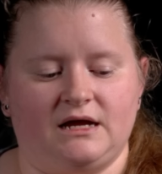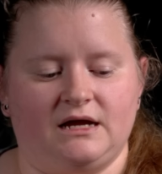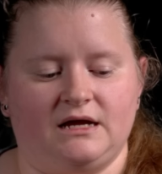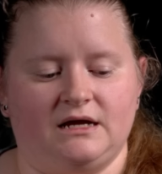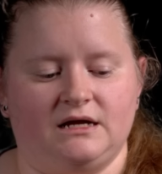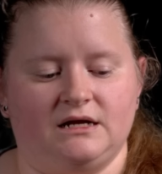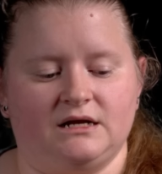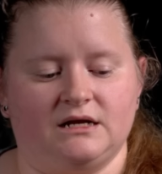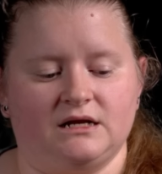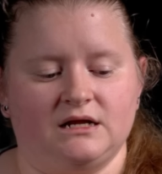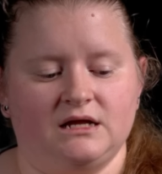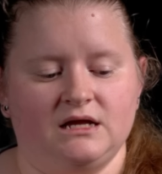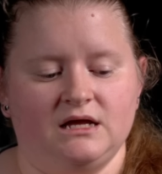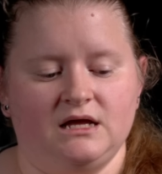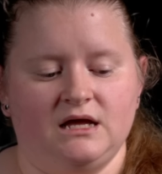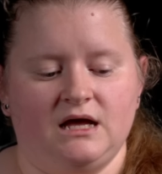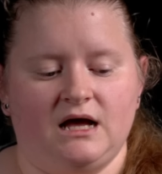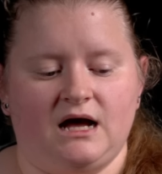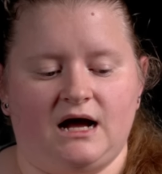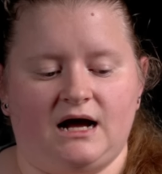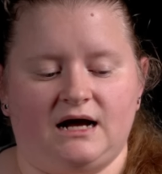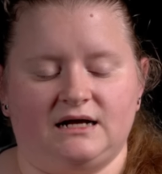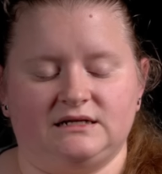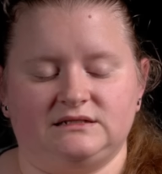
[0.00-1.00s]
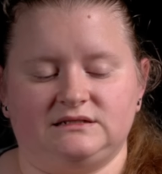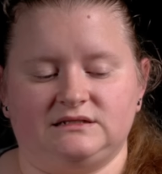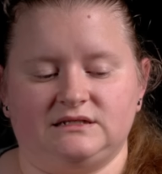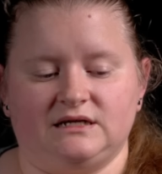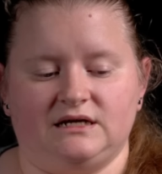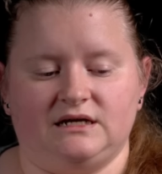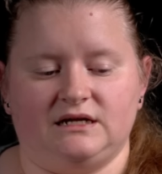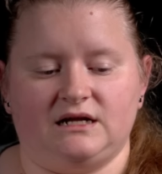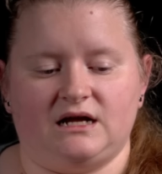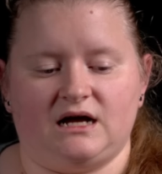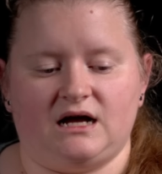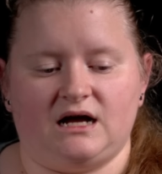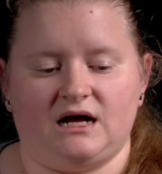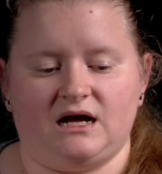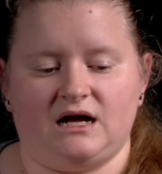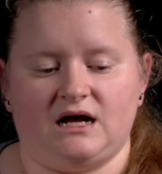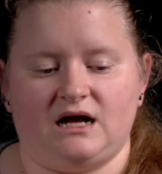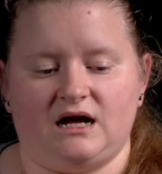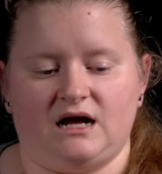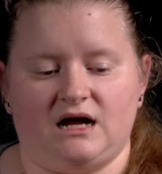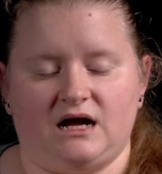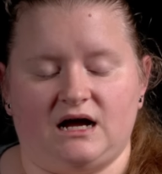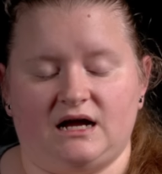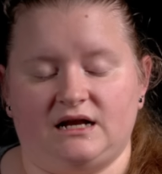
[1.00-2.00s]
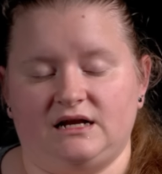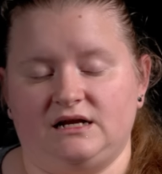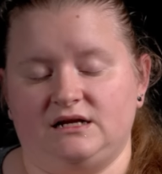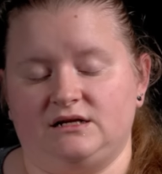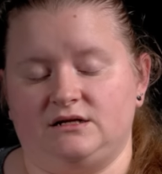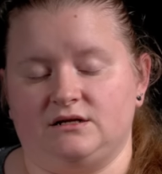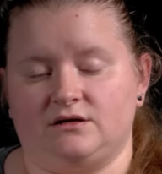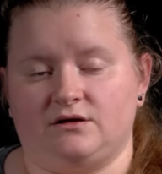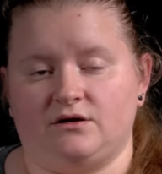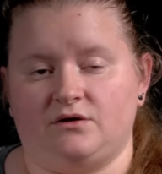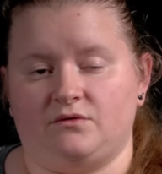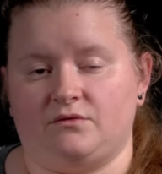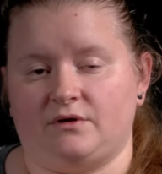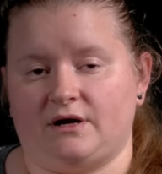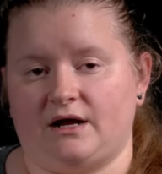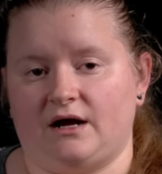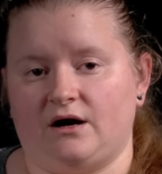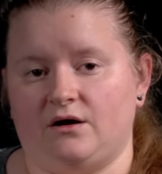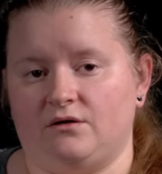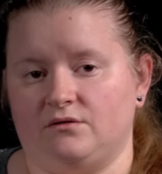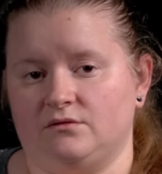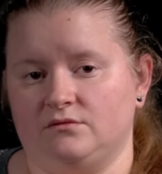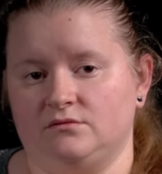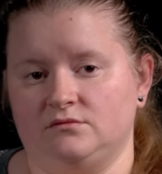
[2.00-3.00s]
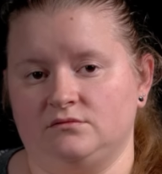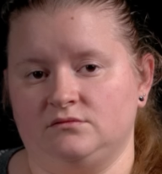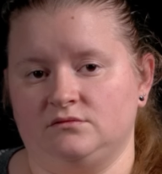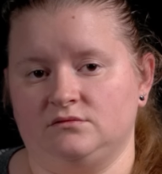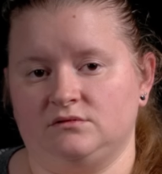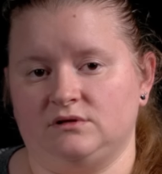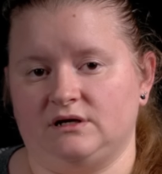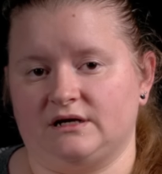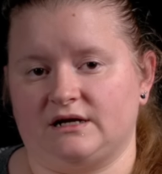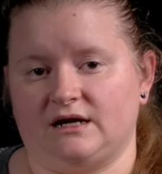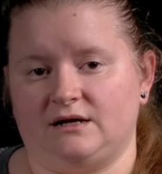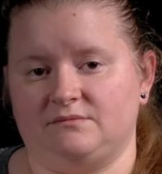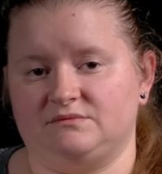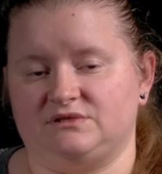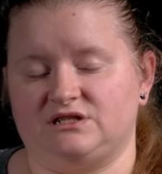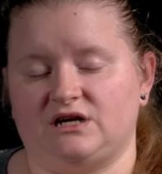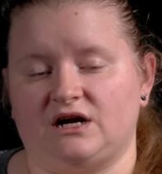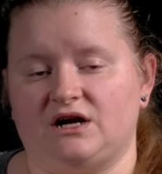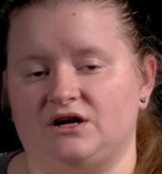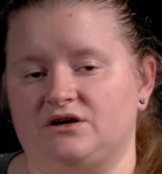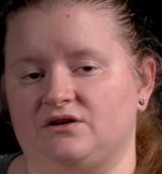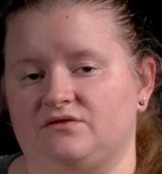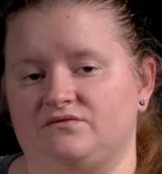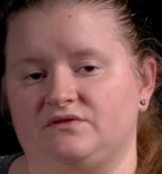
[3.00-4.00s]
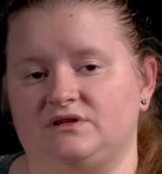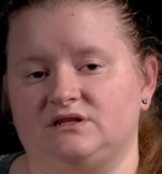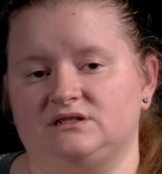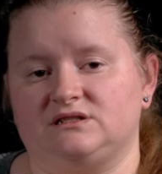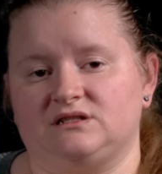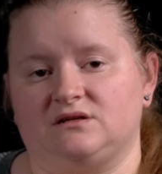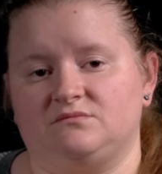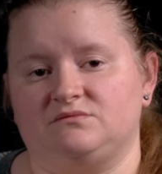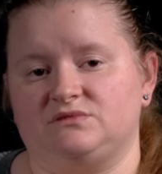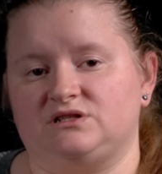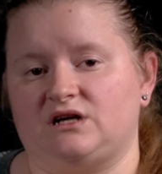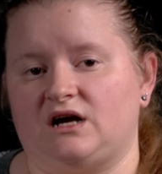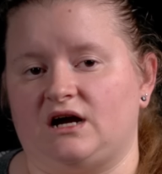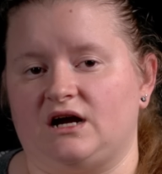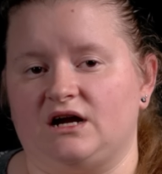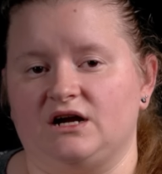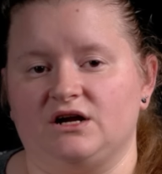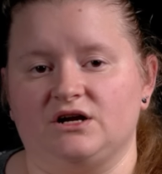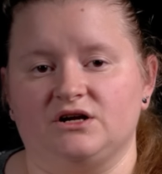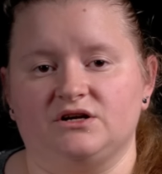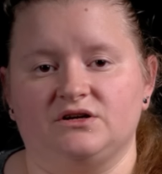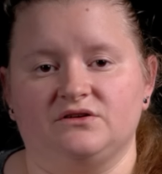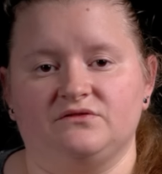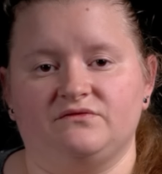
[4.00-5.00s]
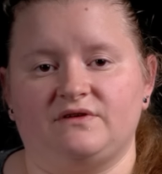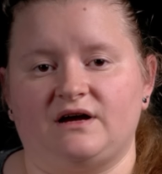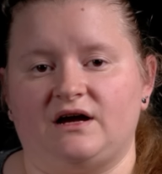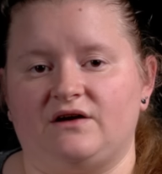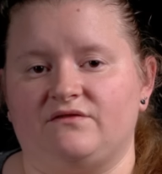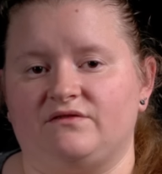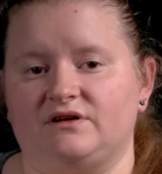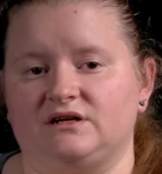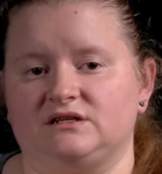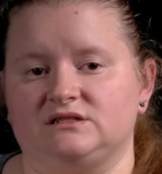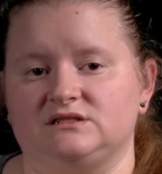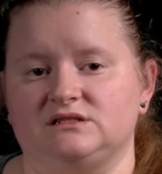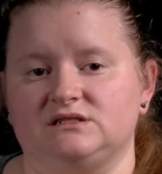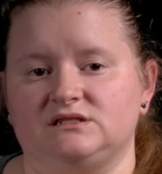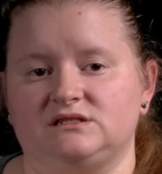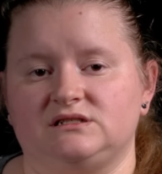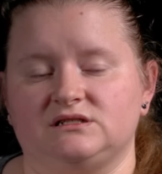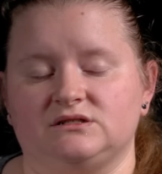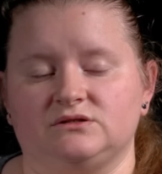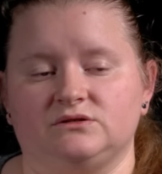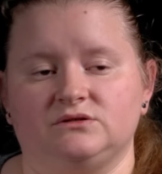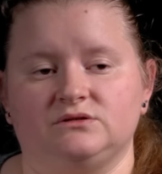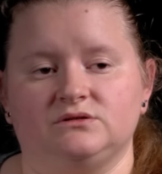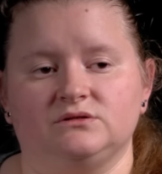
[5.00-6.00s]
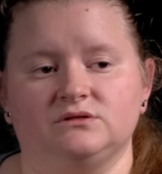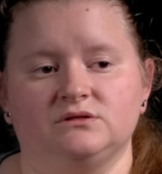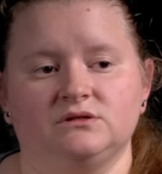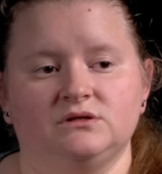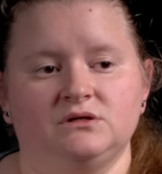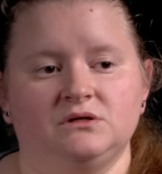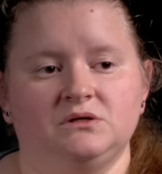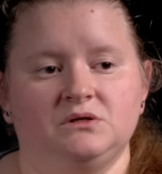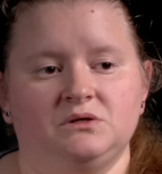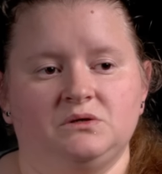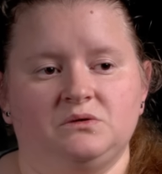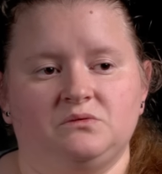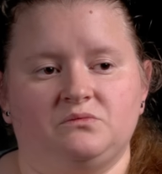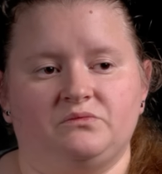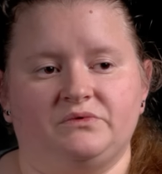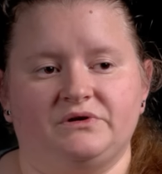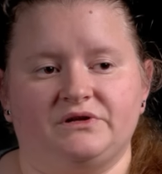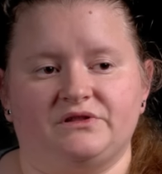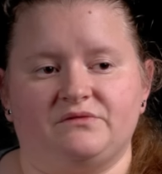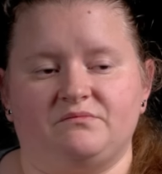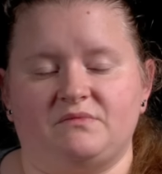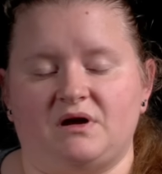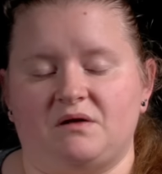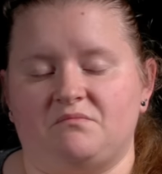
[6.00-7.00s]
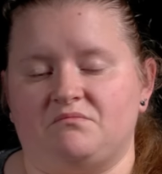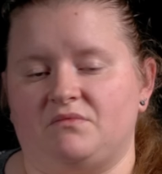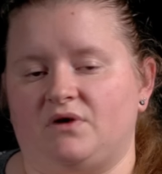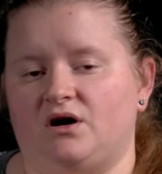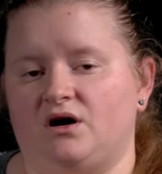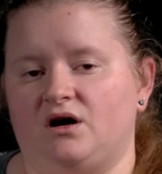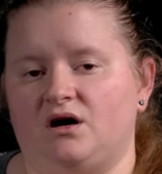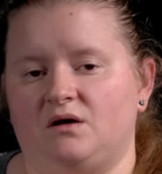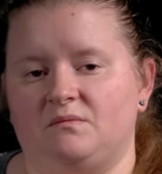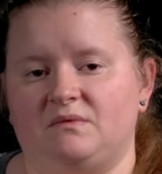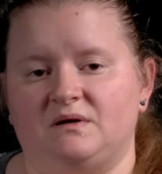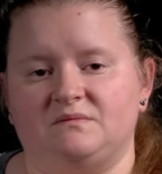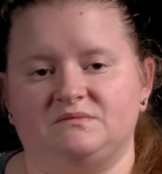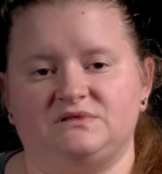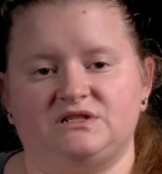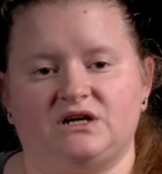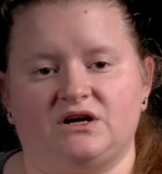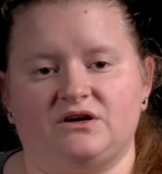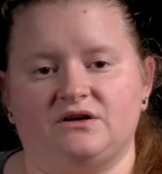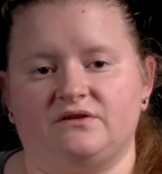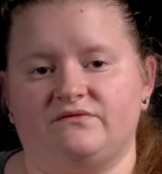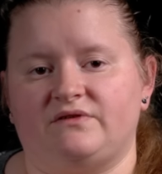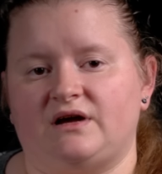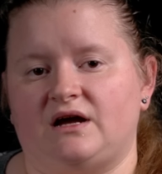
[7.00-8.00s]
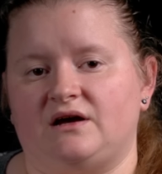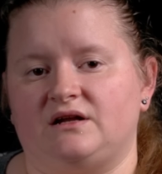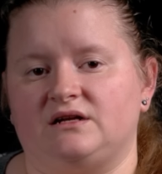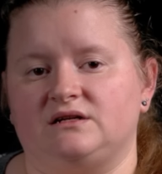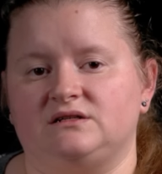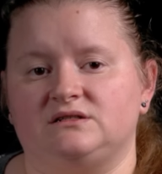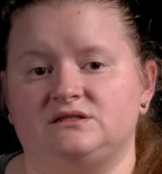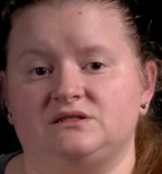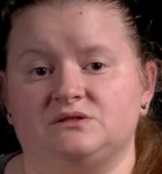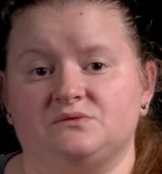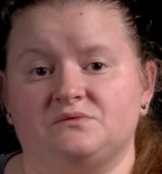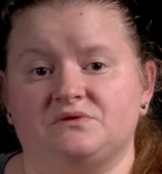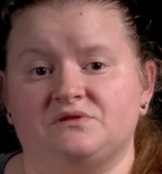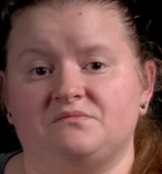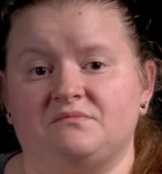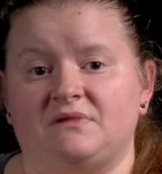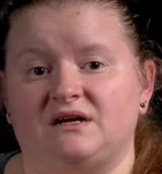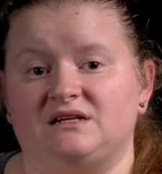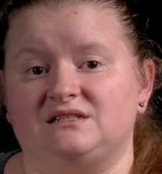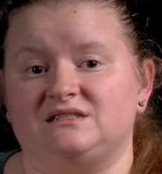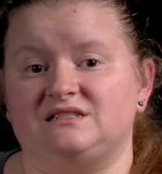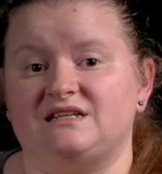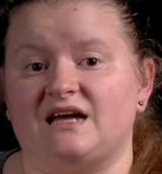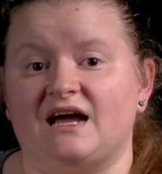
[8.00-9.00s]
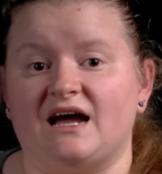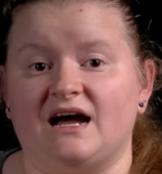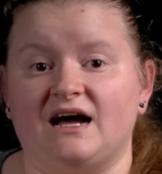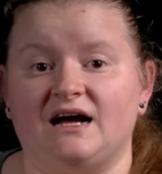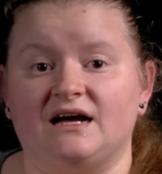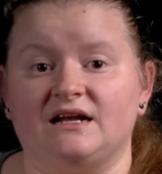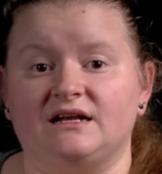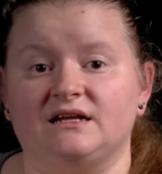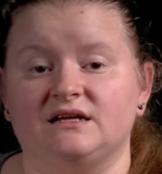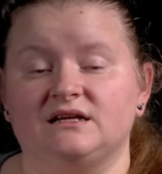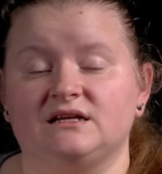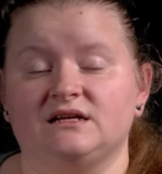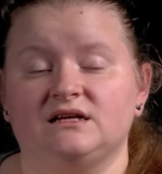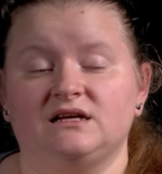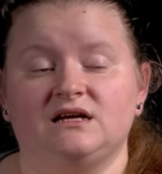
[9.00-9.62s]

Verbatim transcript: And I said, I need to go now. Like, I'm tired of this. I'm tired of having to deal with my mom. I'm tired of having to deal with my dad.